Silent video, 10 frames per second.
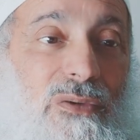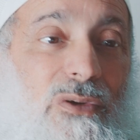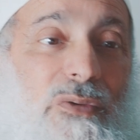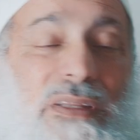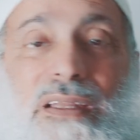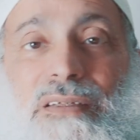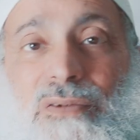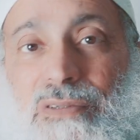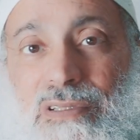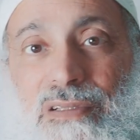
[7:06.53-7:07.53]
Look what they
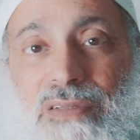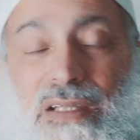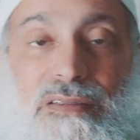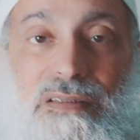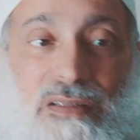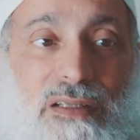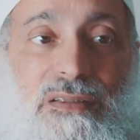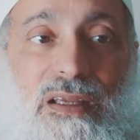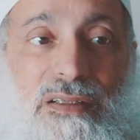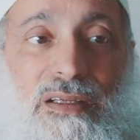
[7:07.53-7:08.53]
did
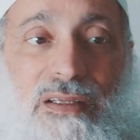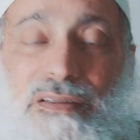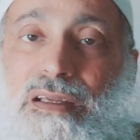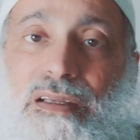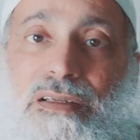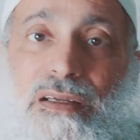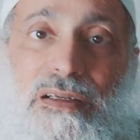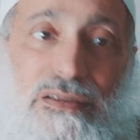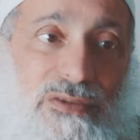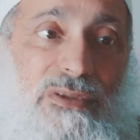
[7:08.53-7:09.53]

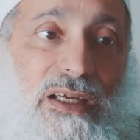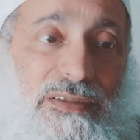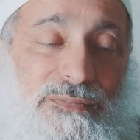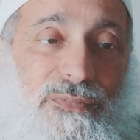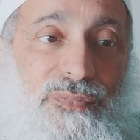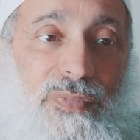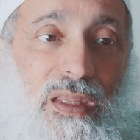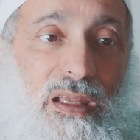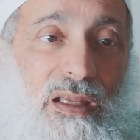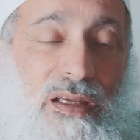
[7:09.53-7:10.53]
in Sudan.
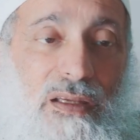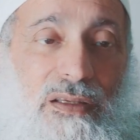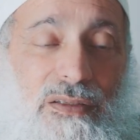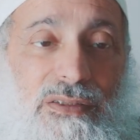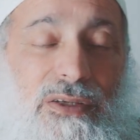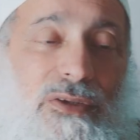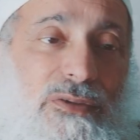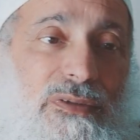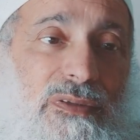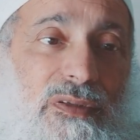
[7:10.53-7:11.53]

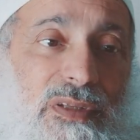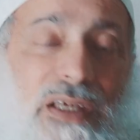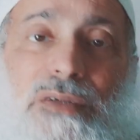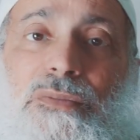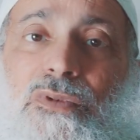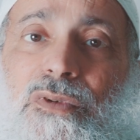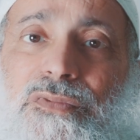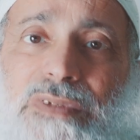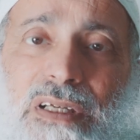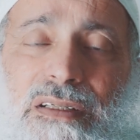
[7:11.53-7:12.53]
So they
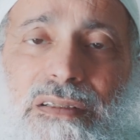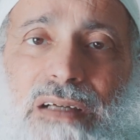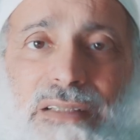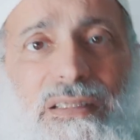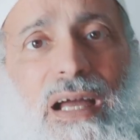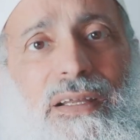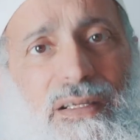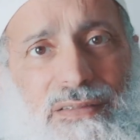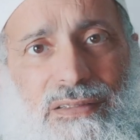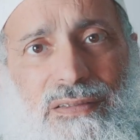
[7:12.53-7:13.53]
removed a
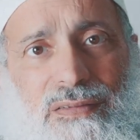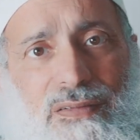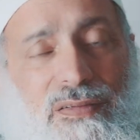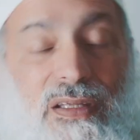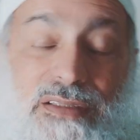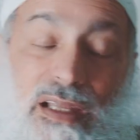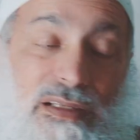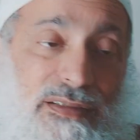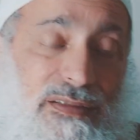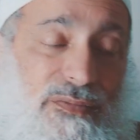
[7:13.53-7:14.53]
tyrant, they
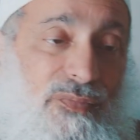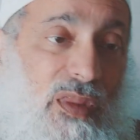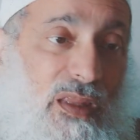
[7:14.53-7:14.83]
tell us.